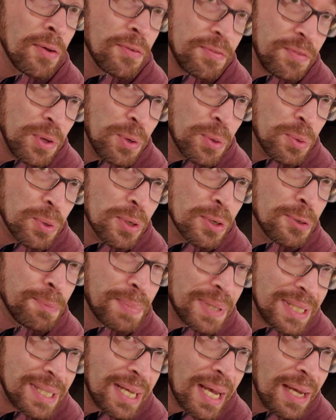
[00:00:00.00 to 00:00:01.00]
funeral
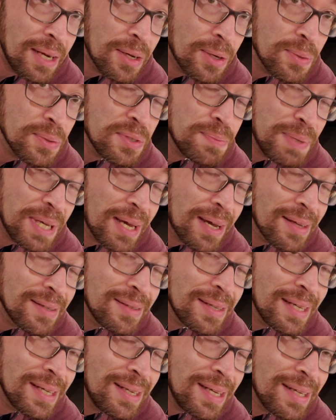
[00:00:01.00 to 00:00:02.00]
potatoes
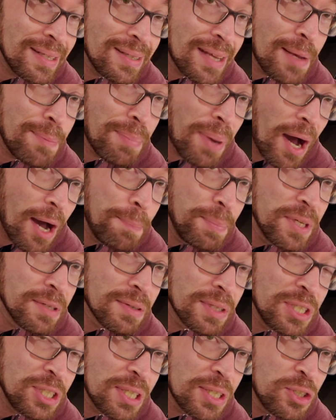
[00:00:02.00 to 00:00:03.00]
because it is a
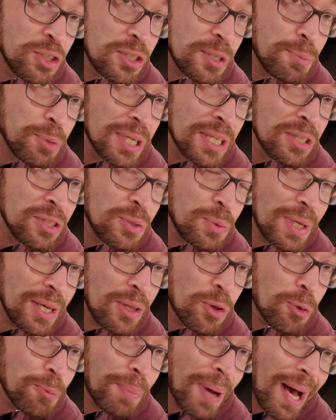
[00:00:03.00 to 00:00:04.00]
popular dish to bring to
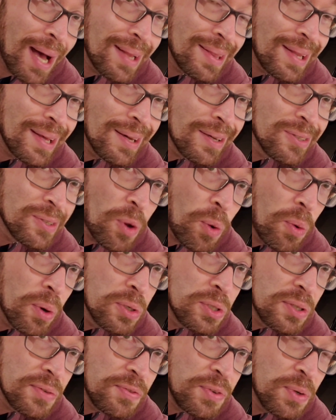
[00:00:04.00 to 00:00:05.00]
either potlucks or
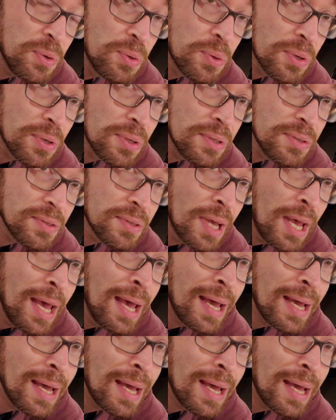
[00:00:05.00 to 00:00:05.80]
to funerals.